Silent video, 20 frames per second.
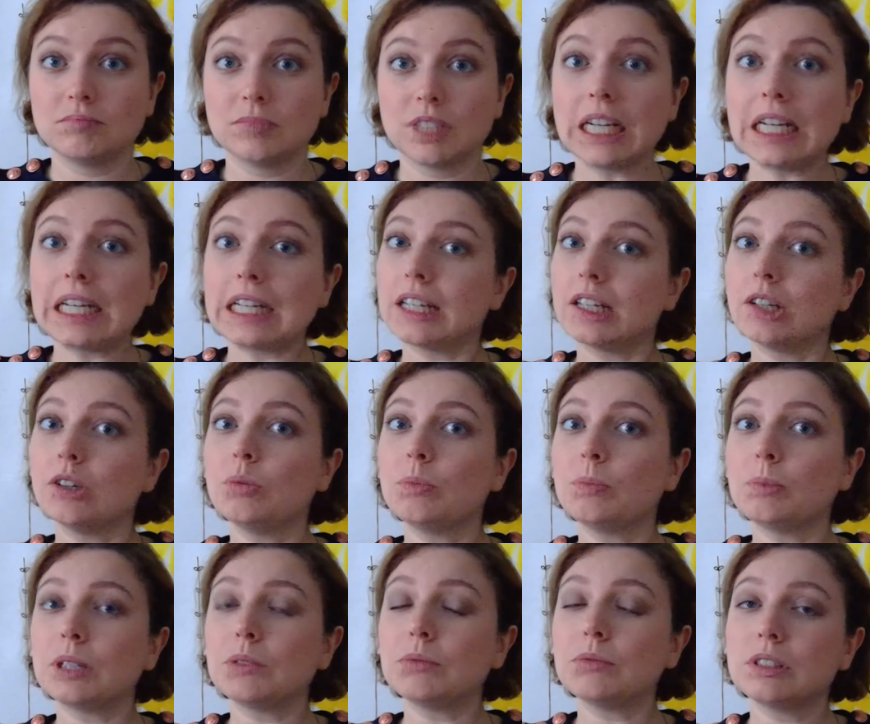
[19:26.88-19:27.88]
Yeah, I
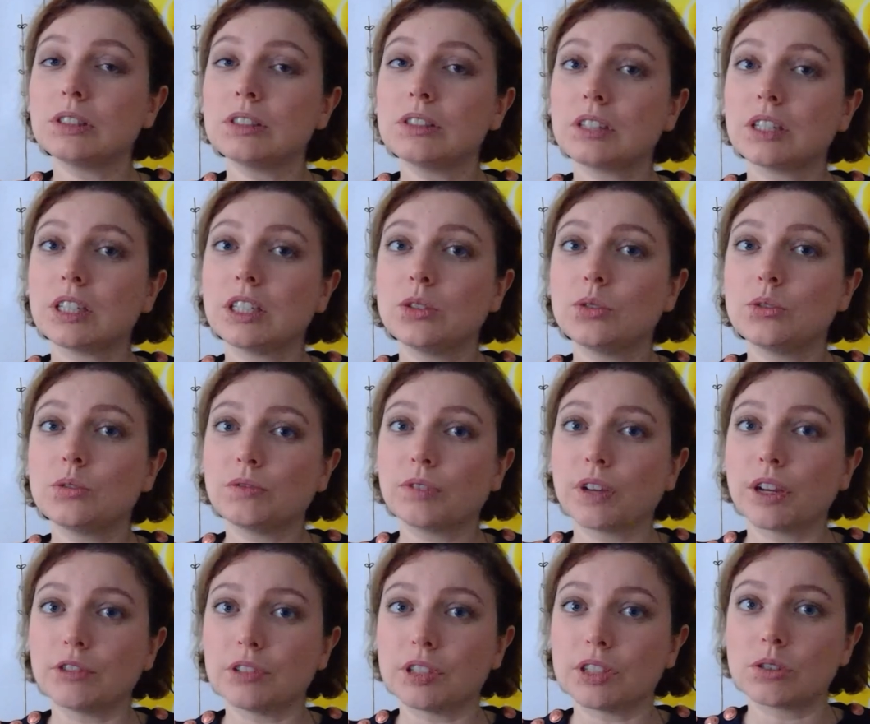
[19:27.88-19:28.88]
hope I will see you
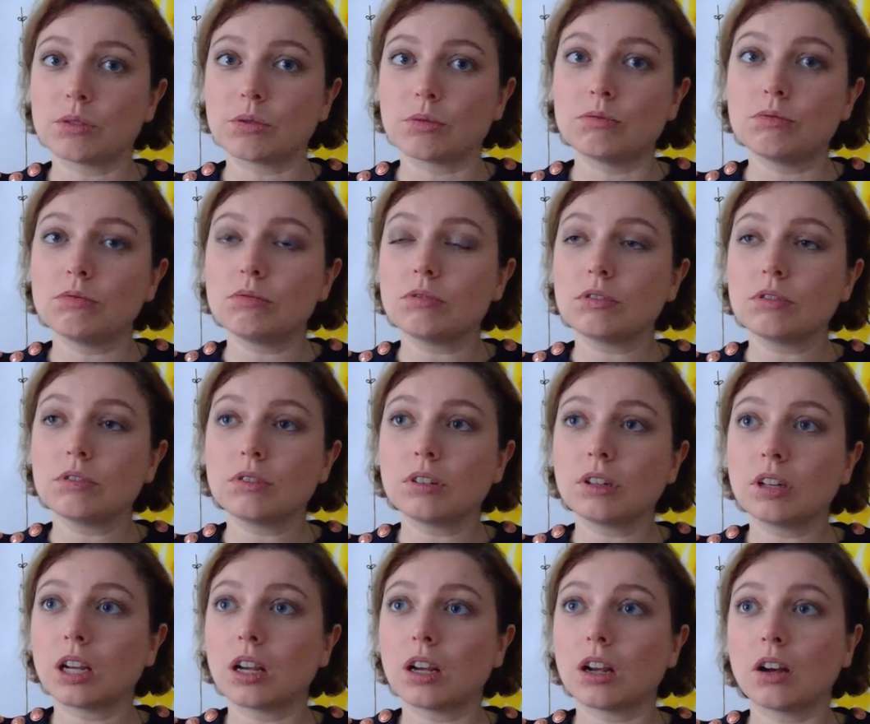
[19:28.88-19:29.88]
very soon.
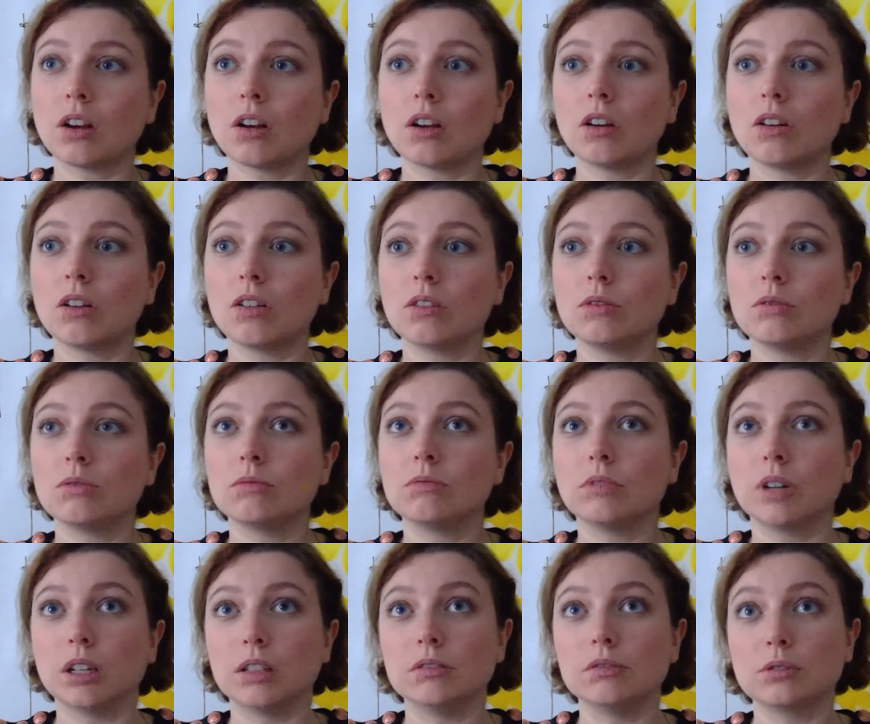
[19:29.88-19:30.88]

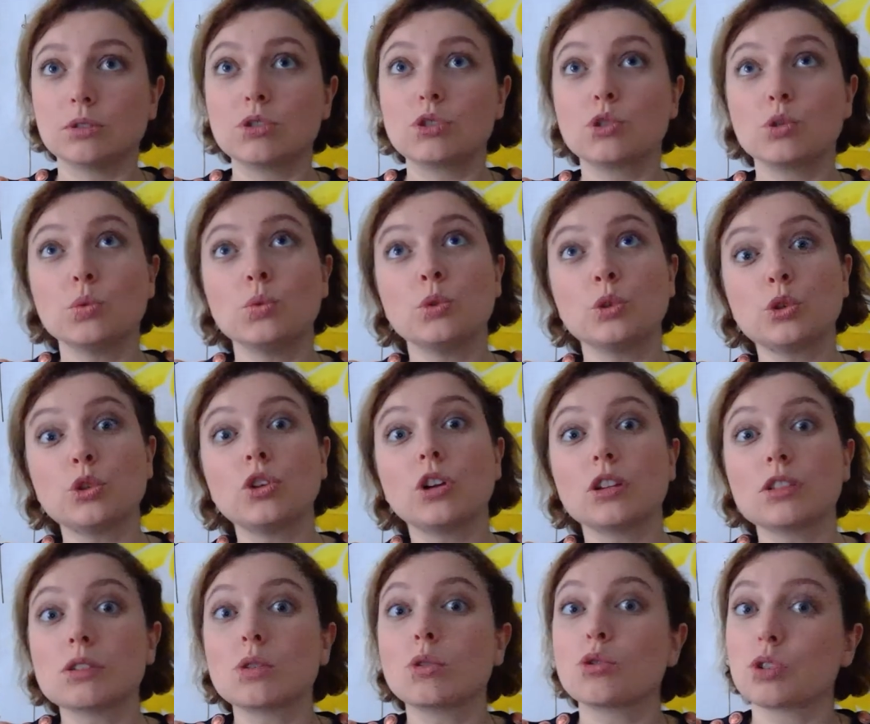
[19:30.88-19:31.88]
Well, sooner
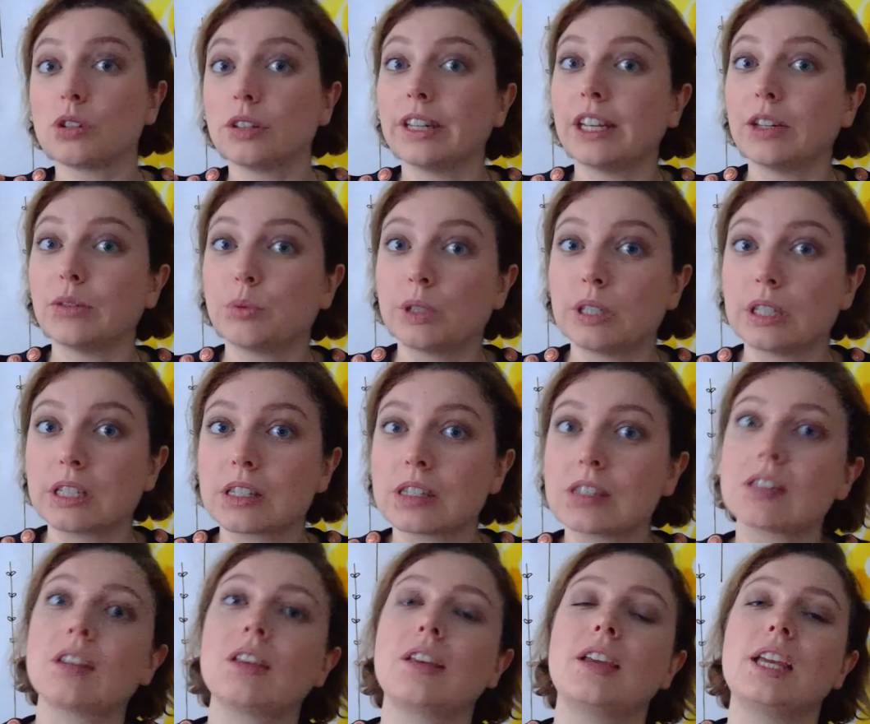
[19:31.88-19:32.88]
on social
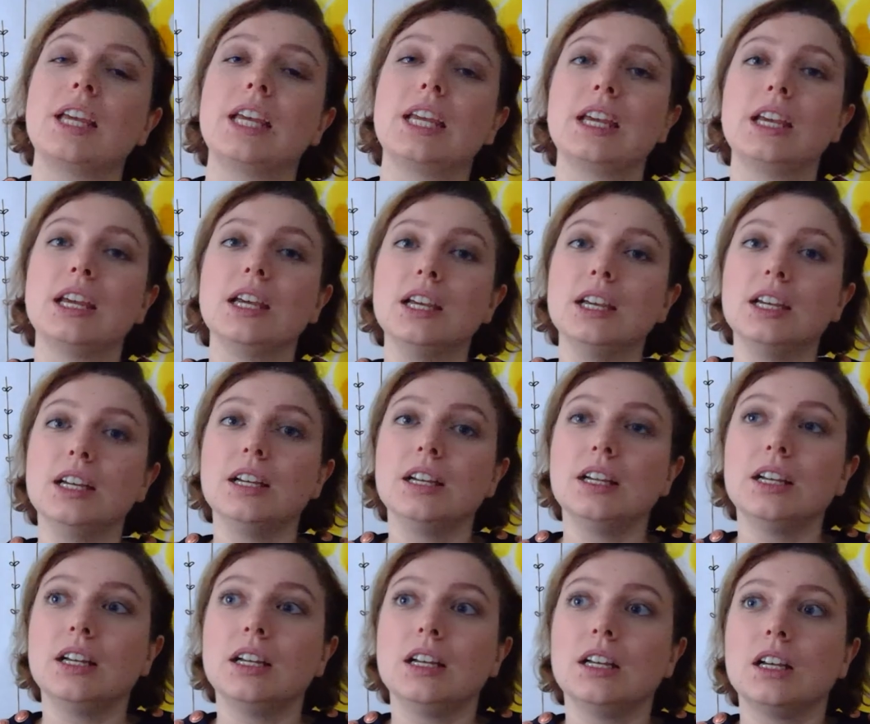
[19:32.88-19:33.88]
networks.
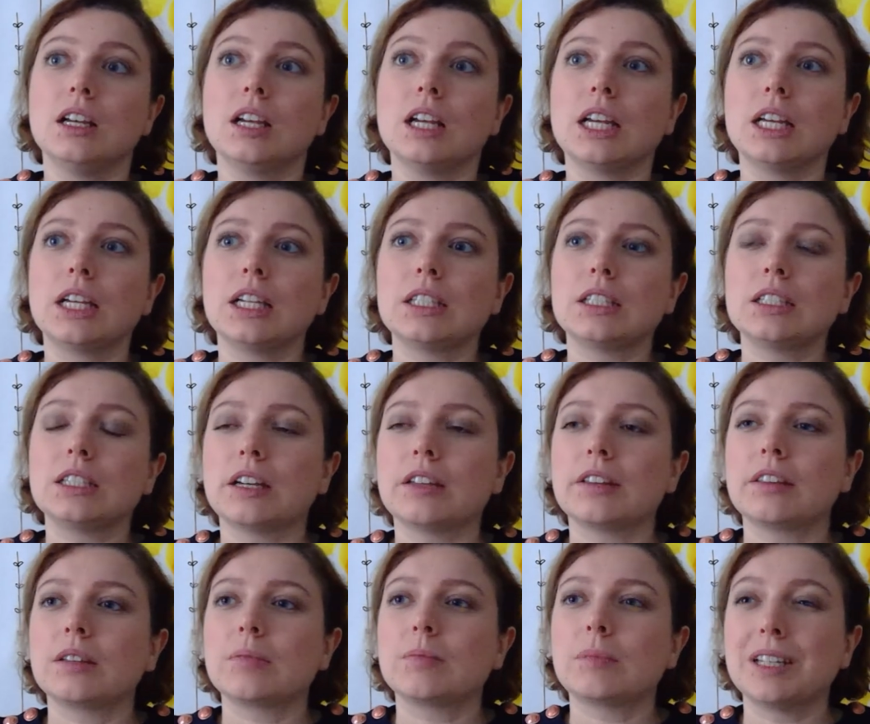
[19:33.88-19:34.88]
And I
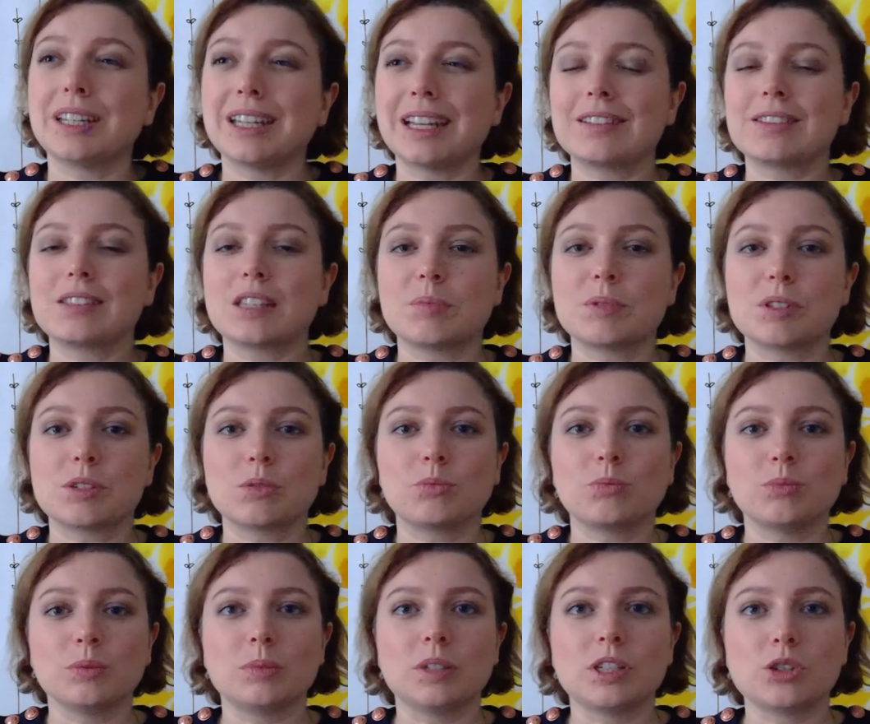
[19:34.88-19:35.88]
think my next
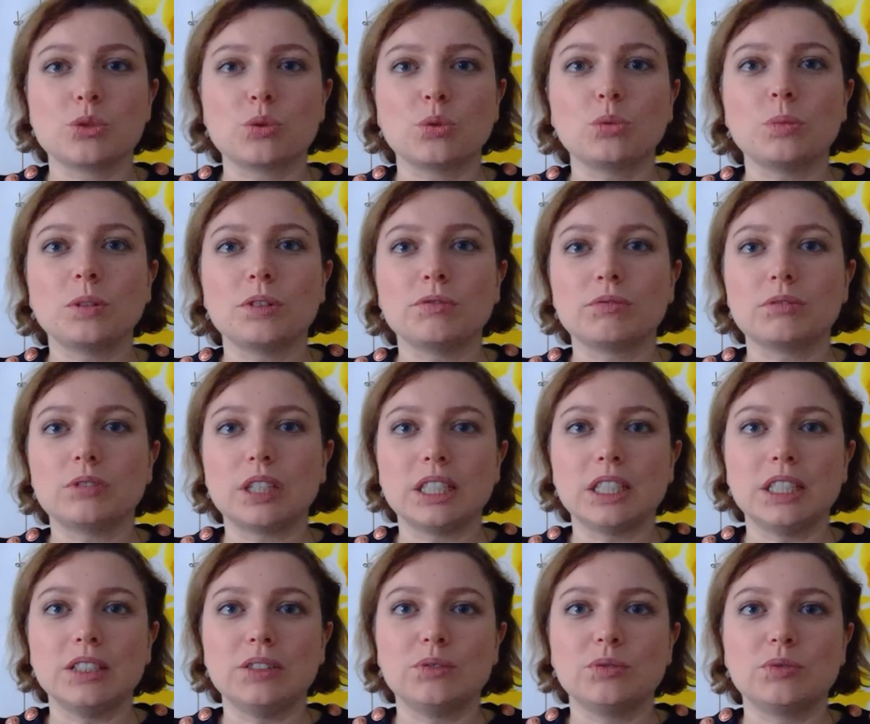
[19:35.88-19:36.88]
episode will be short before I
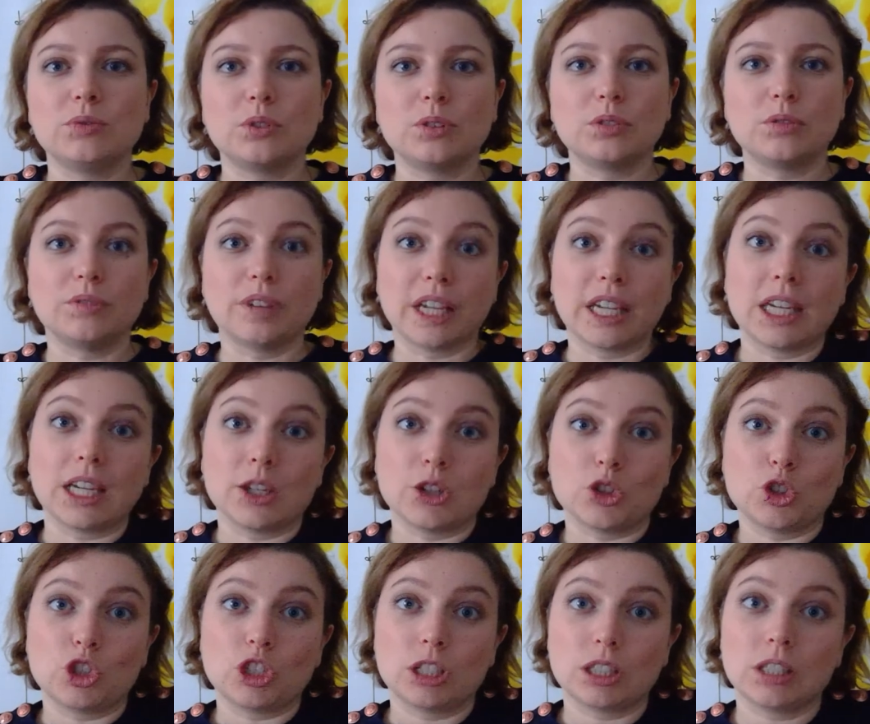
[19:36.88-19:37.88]
leave for a
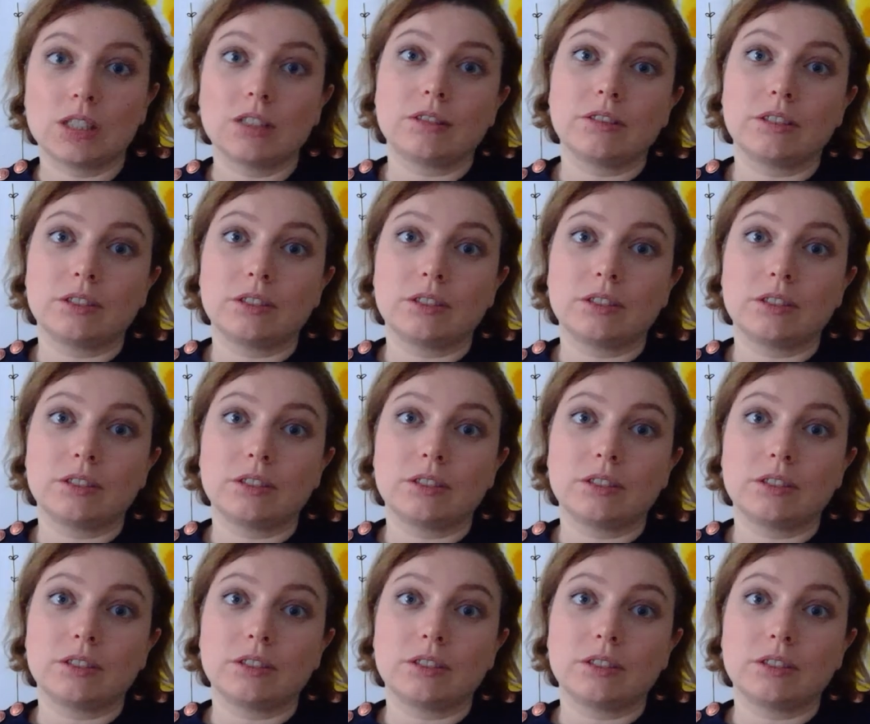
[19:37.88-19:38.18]
vacation.